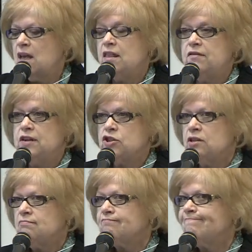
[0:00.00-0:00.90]
The
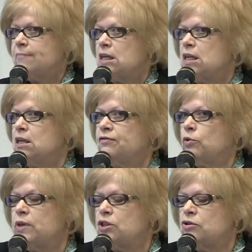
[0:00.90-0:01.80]
vision uh, for
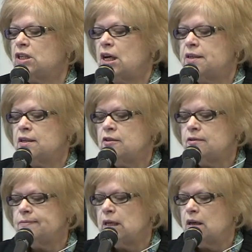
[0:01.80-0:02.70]
research at Geisinger
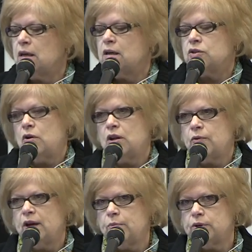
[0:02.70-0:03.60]
uh, is all
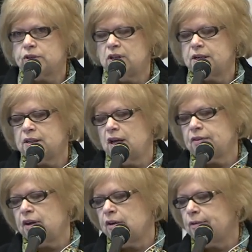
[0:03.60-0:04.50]
around personalized
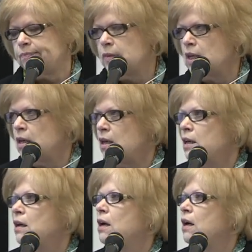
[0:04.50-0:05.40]
healthcare,
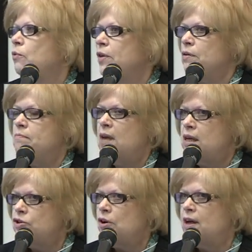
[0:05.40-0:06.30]
uh, with a
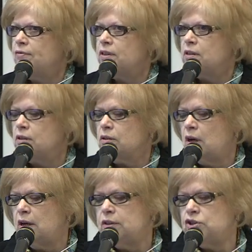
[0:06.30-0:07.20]
major emphasis
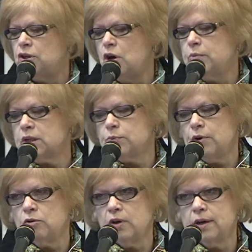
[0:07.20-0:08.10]
on the genomics
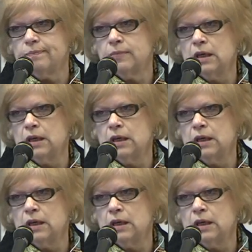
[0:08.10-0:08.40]
program.